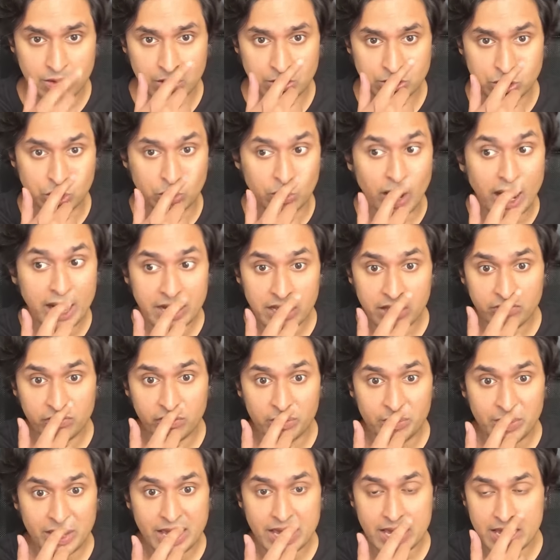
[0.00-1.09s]
So writing for
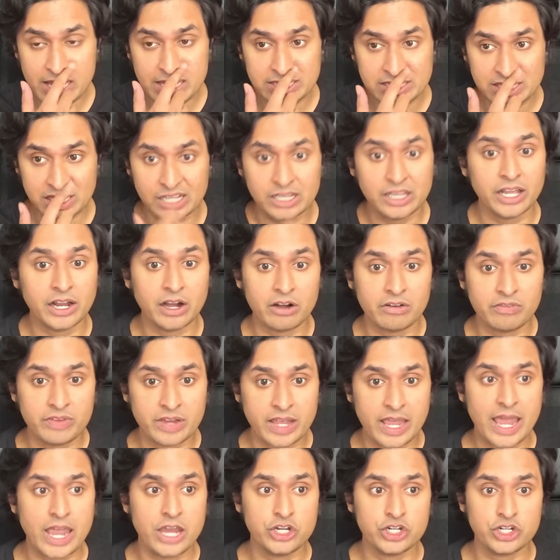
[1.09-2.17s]
me is the
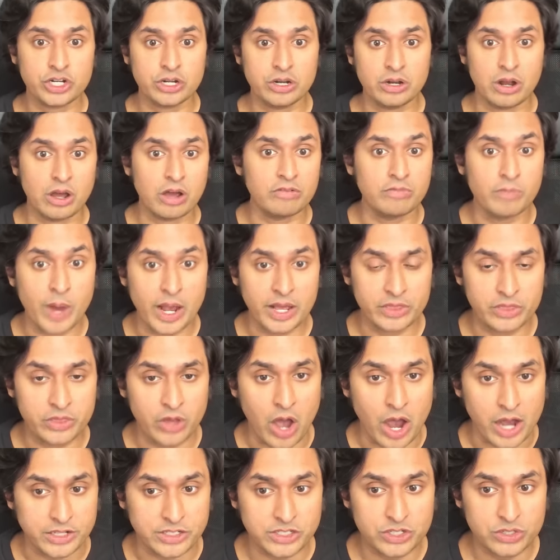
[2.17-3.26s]
clarification of my
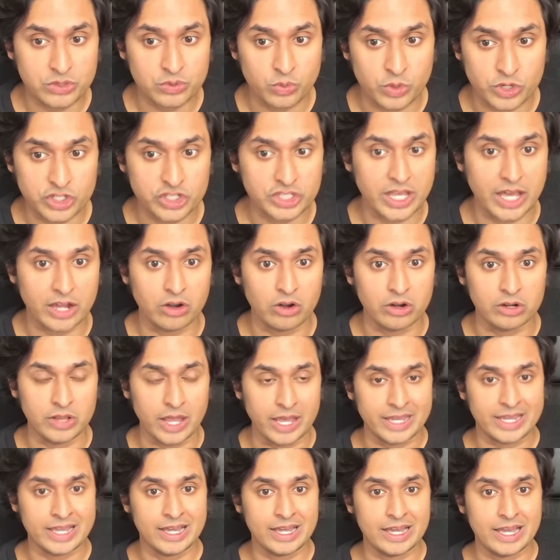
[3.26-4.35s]
thoughts, which then are
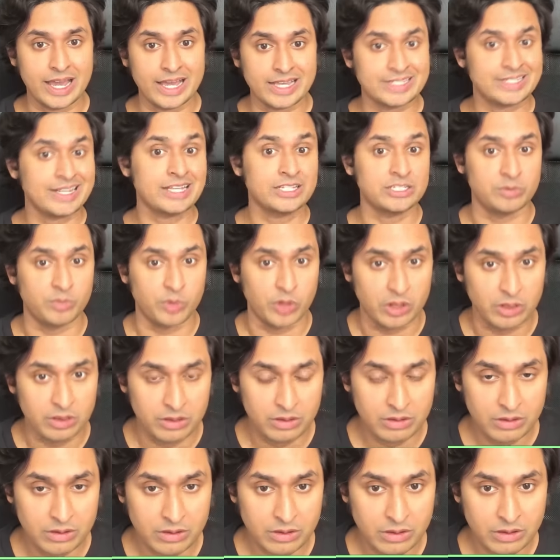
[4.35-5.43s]
like accessible.
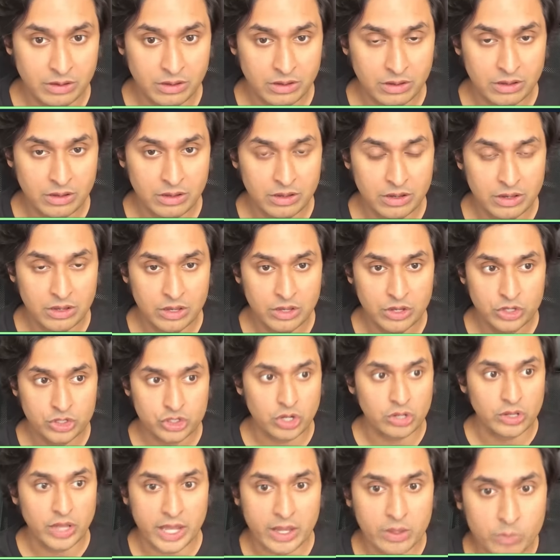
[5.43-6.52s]

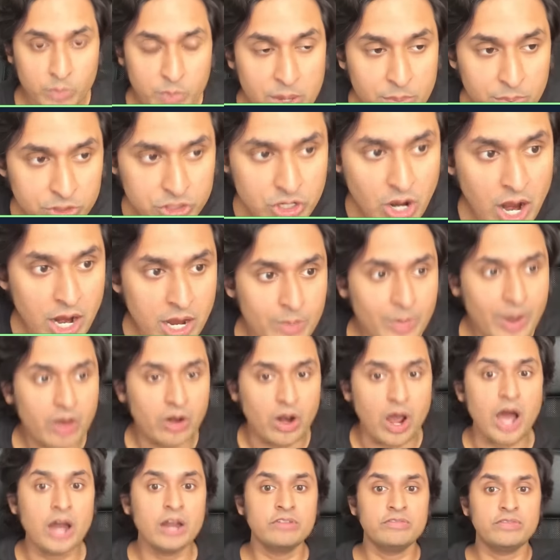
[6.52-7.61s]
So, like, people talk about
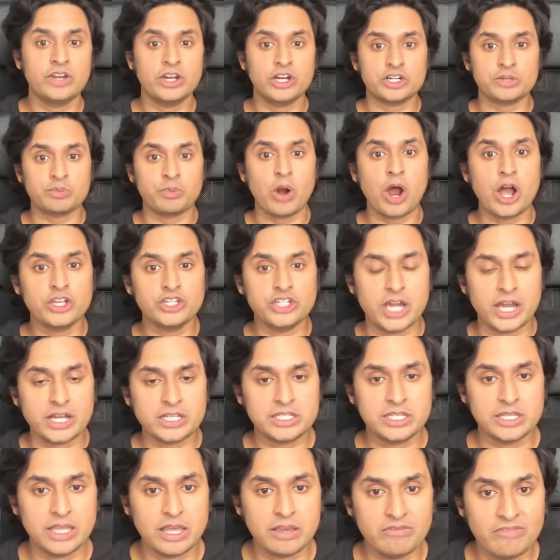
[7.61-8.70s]
unfinished
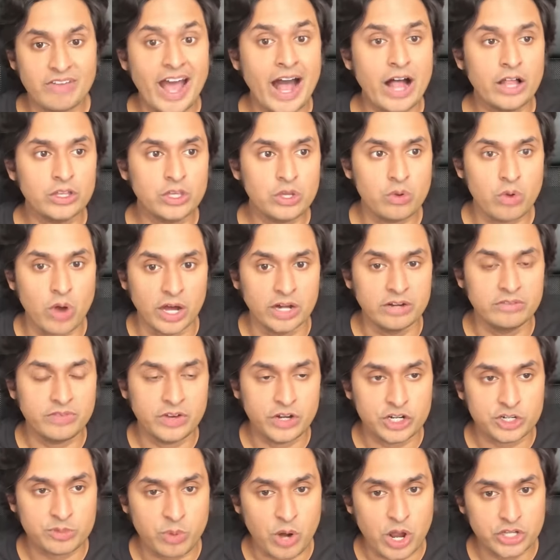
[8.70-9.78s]
projects and they value
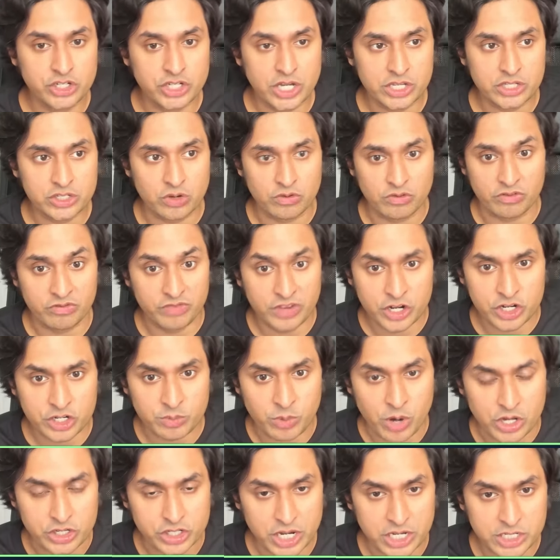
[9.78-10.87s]
unfinished projects over finished
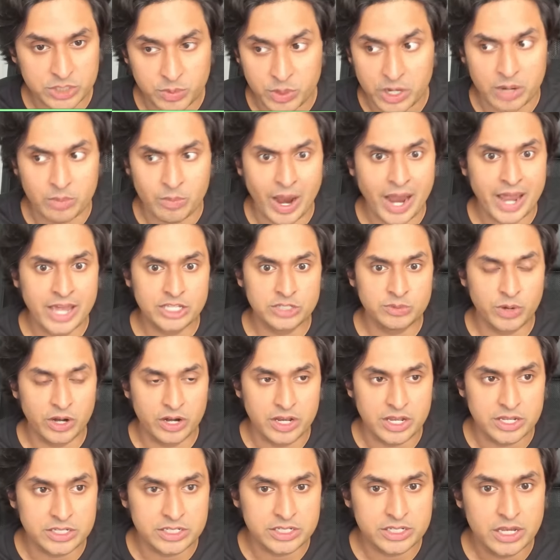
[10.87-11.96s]
projects. But in my
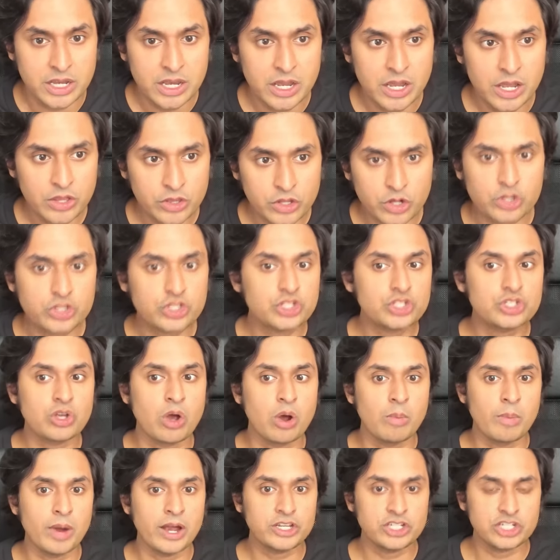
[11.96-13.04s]
experience, there's
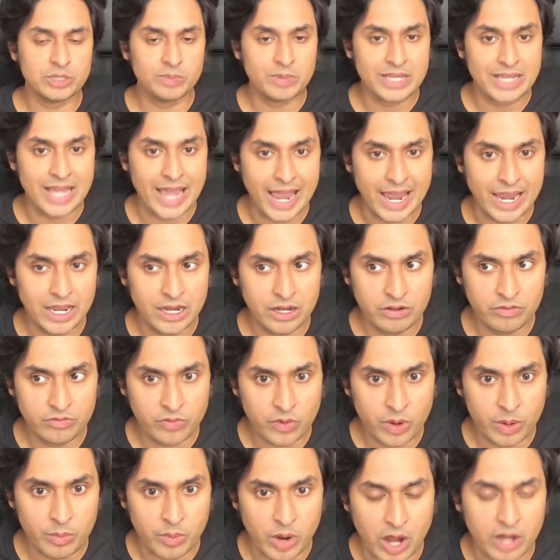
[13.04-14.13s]
so much to be gained
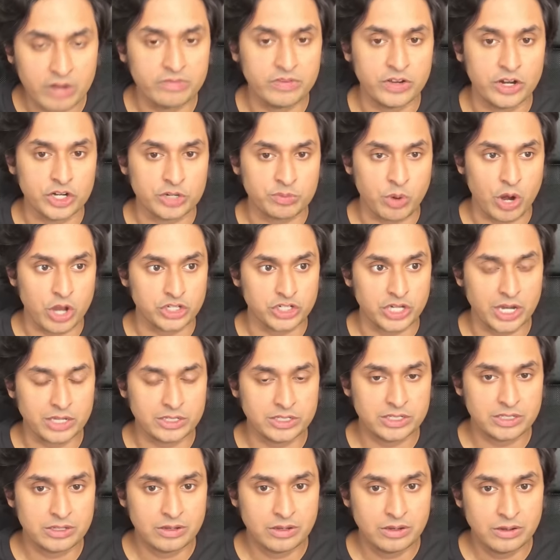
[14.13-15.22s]
from unfinished
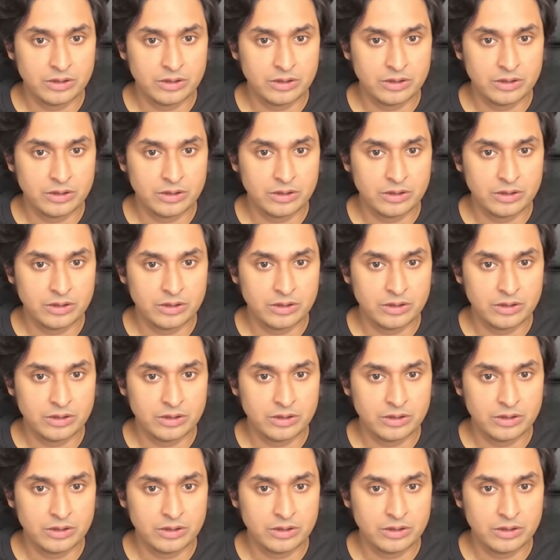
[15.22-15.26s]
projects.